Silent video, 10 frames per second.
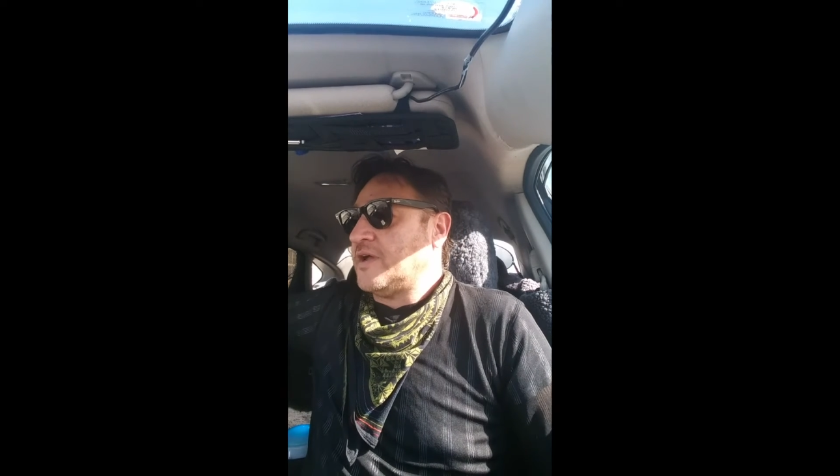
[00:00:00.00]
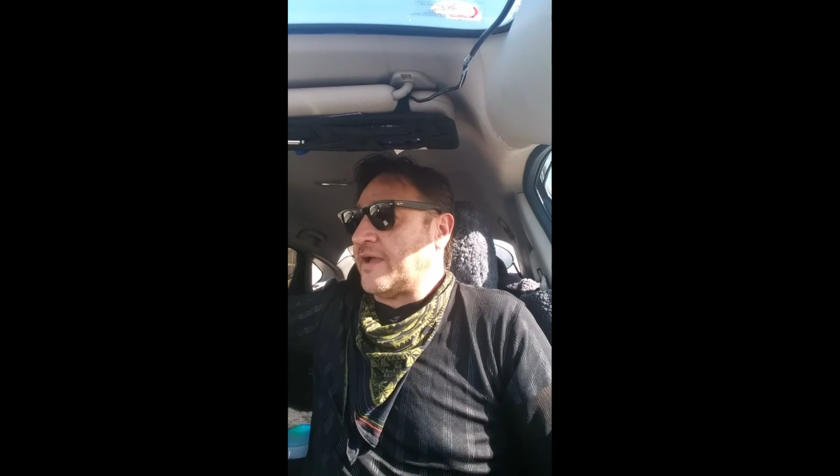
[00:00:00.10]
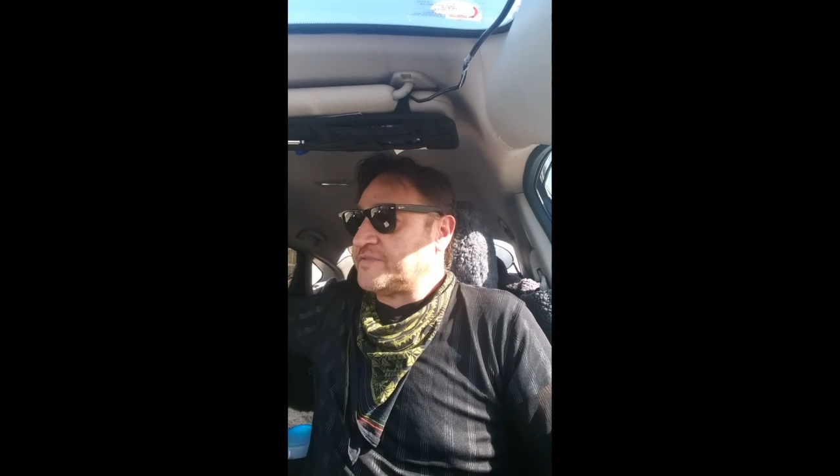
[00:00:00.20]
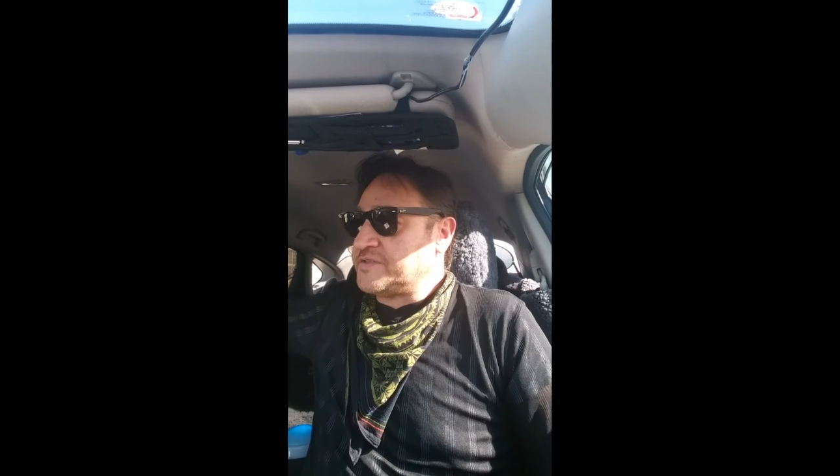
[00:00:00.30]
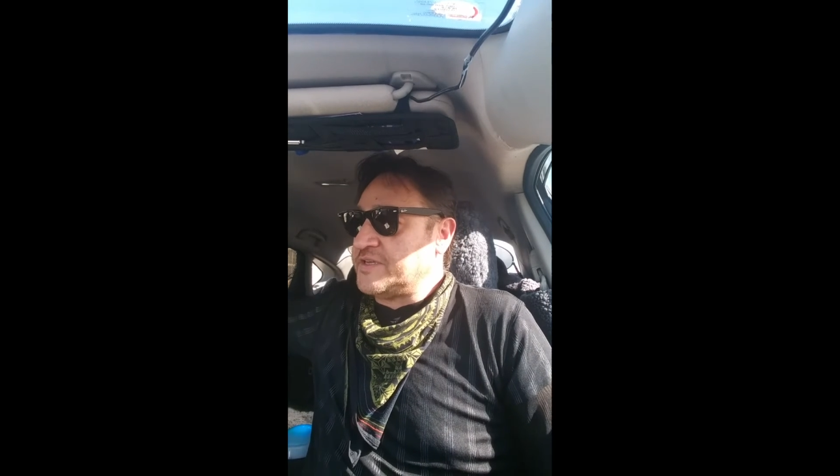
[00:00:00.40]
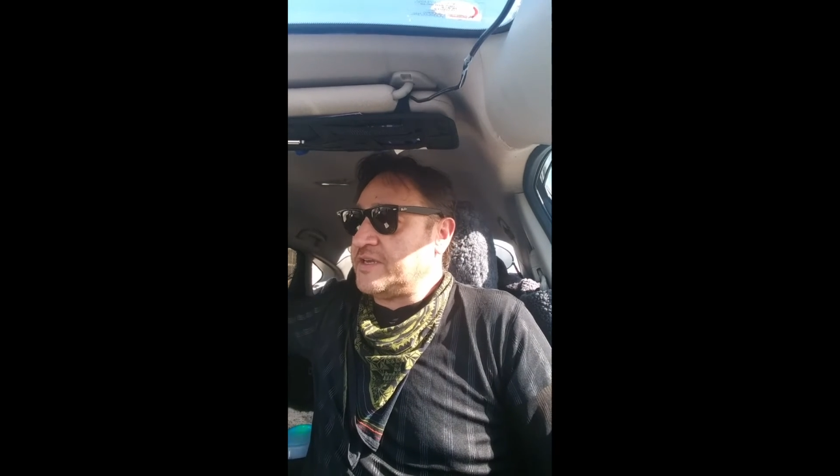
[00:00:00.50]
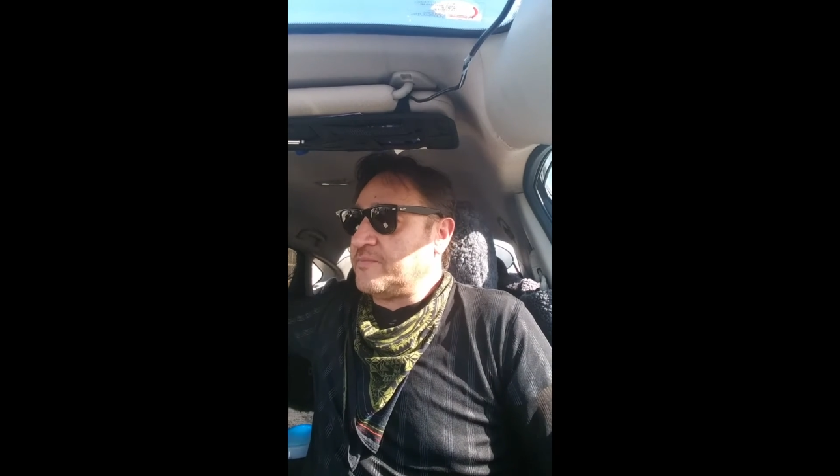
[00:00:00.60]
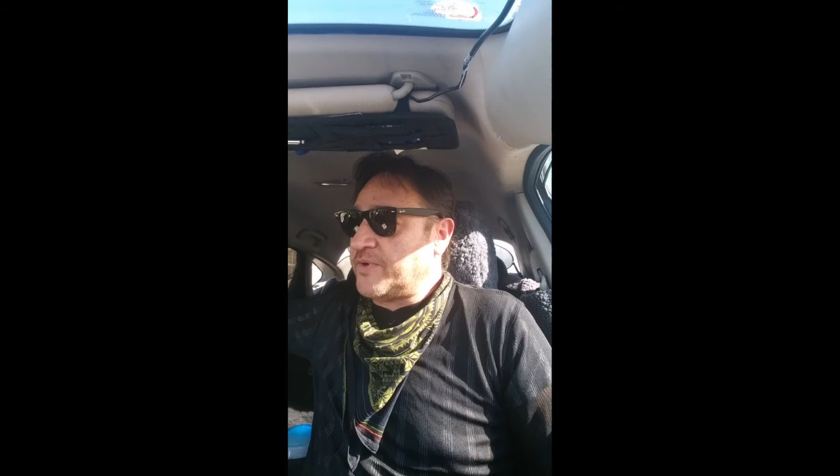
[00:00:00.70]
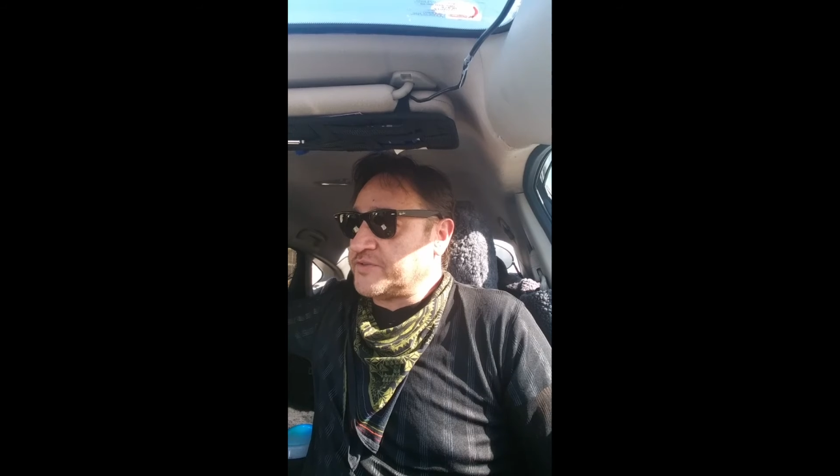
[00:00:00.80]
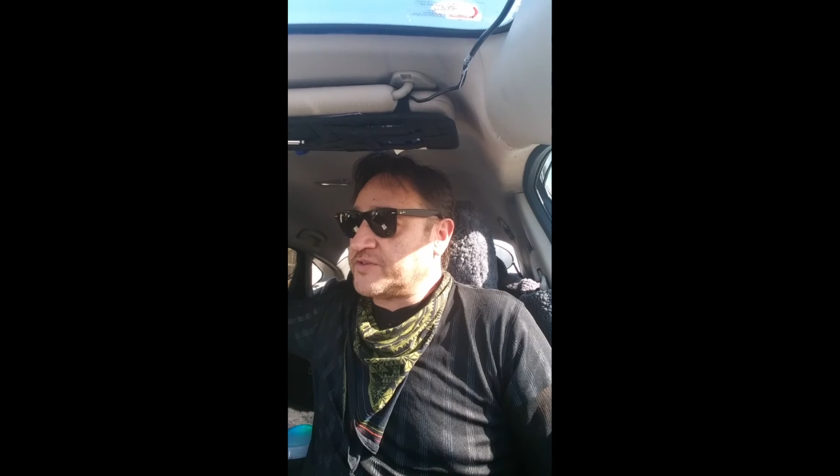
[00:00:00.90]
I've seen
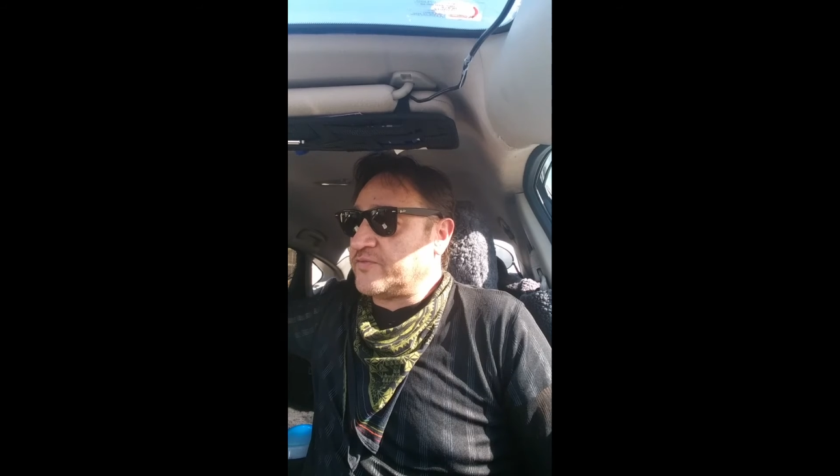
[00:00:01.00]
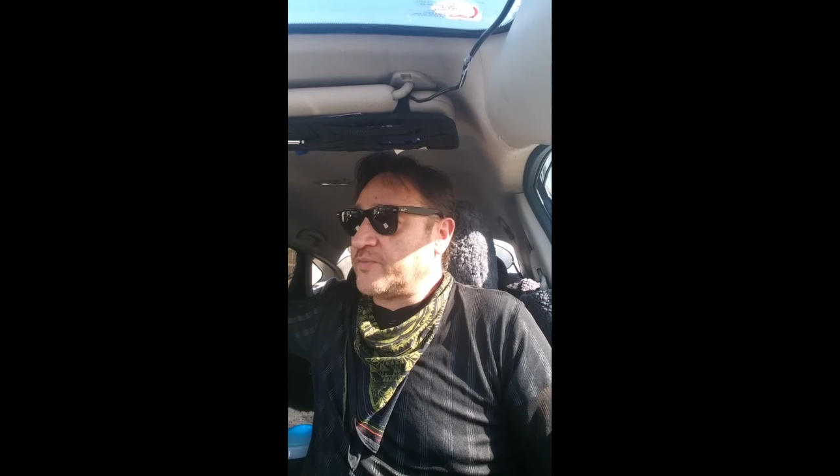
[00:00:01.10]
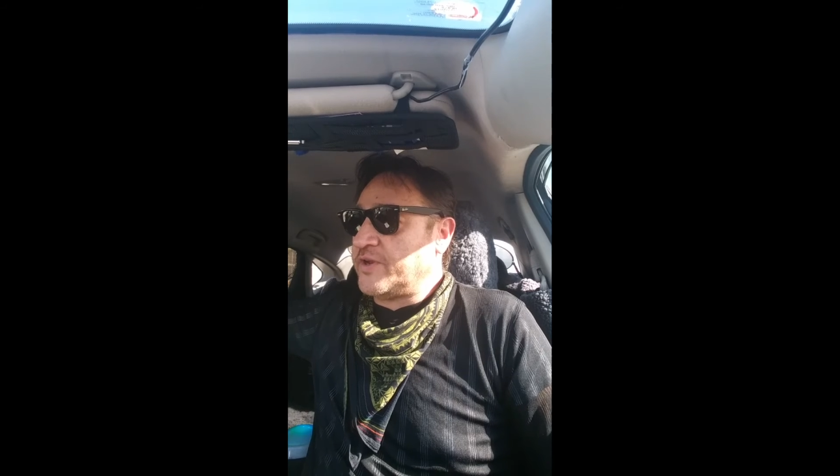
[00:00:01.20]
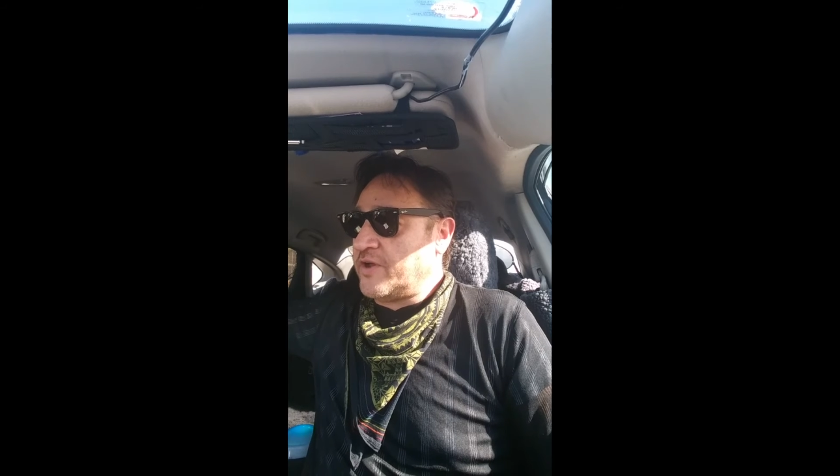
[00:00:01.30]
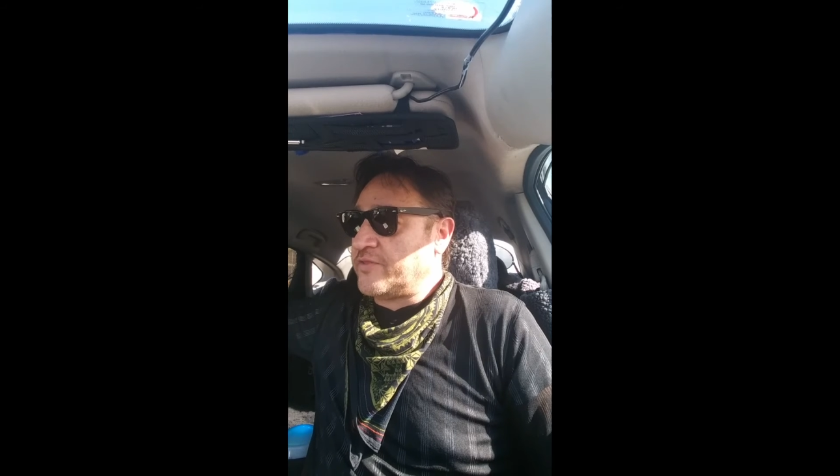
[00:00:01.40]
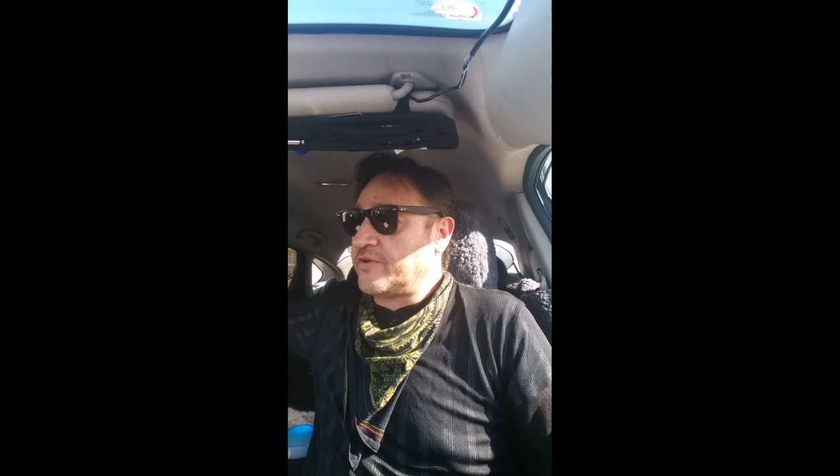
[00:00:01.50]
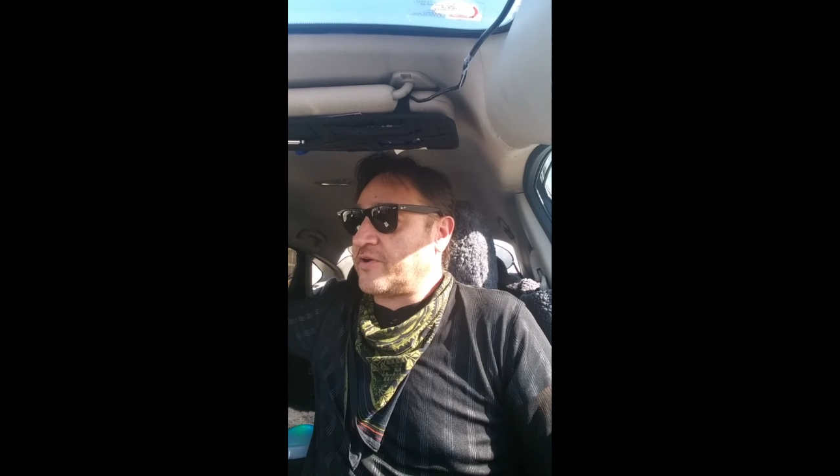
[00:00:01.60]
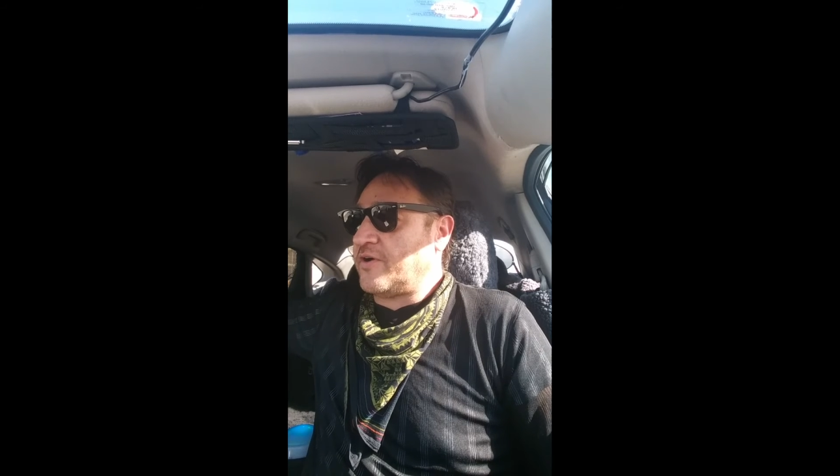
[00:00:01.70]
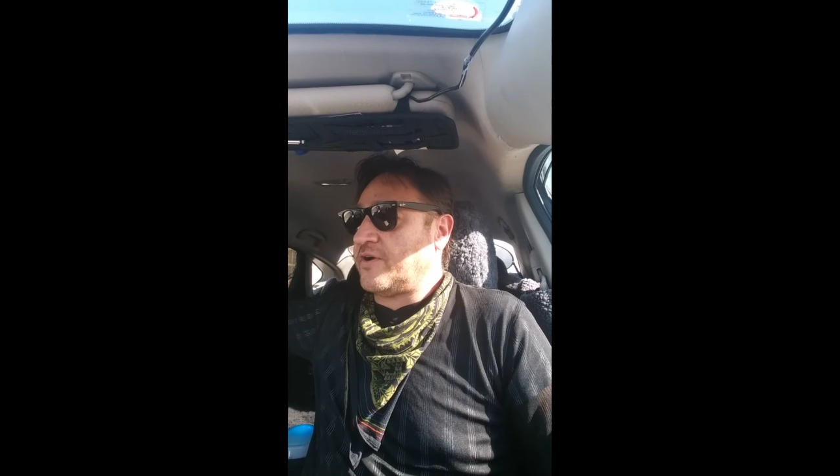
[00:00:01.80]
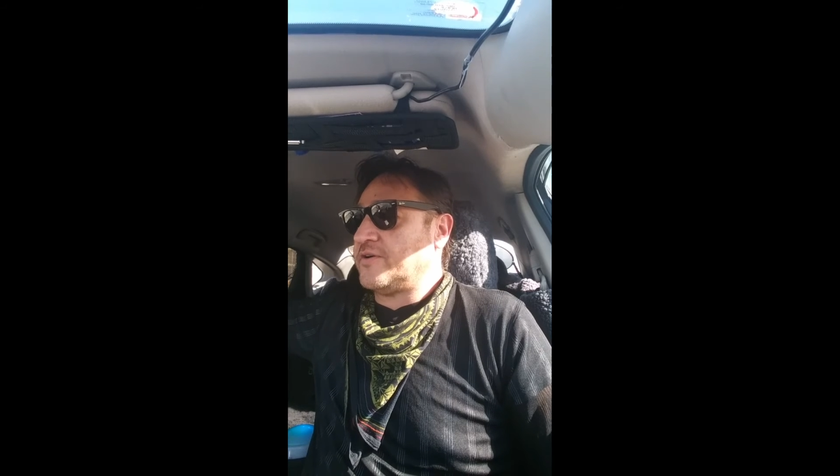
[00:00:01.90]
a bunch of them in other
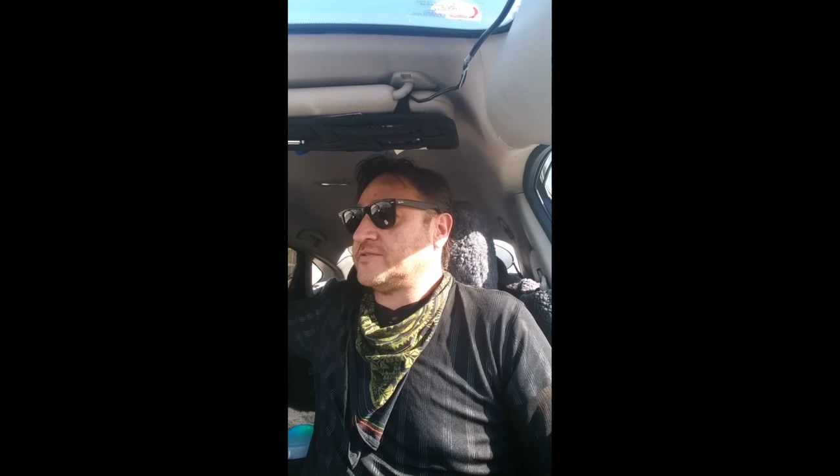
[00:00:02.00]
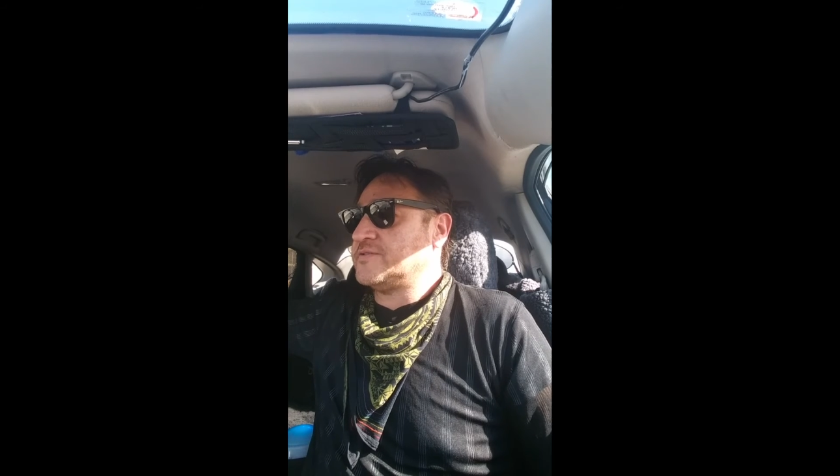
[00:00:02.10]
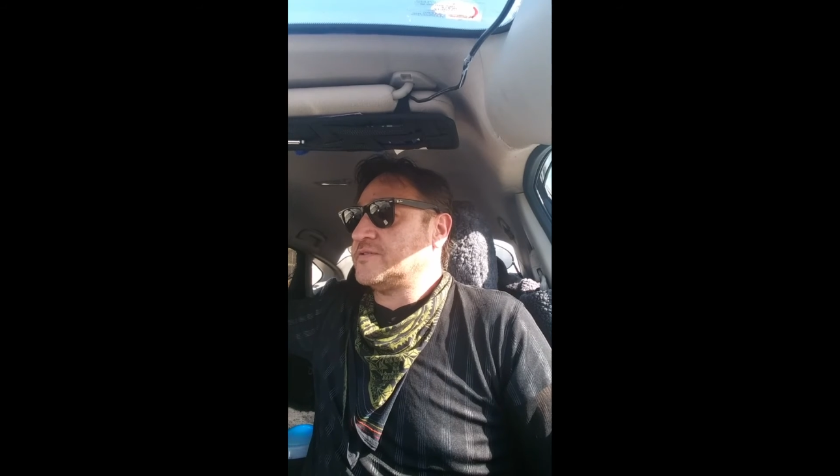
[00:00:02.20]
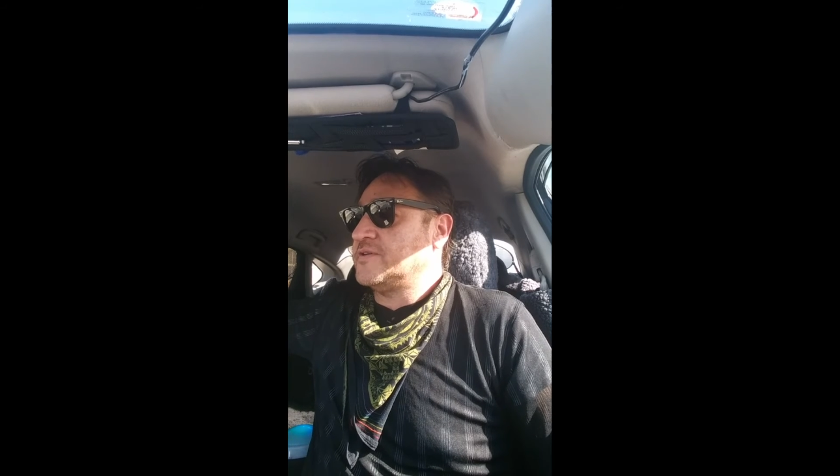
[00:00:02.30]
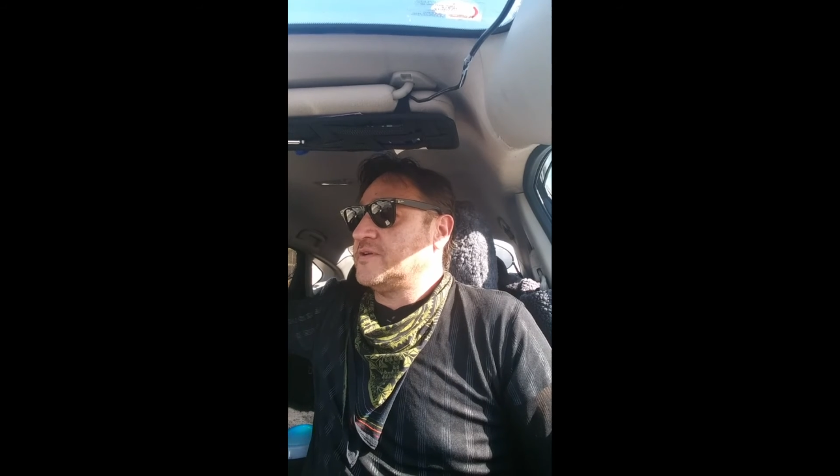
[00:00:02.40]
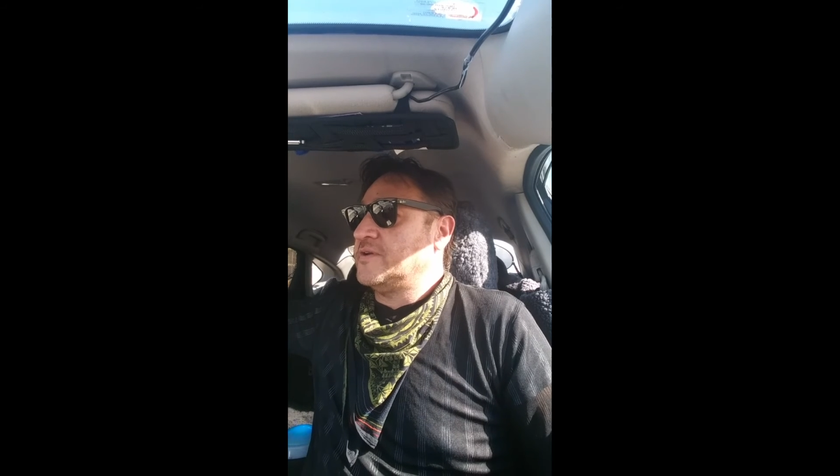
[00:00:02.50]
cars.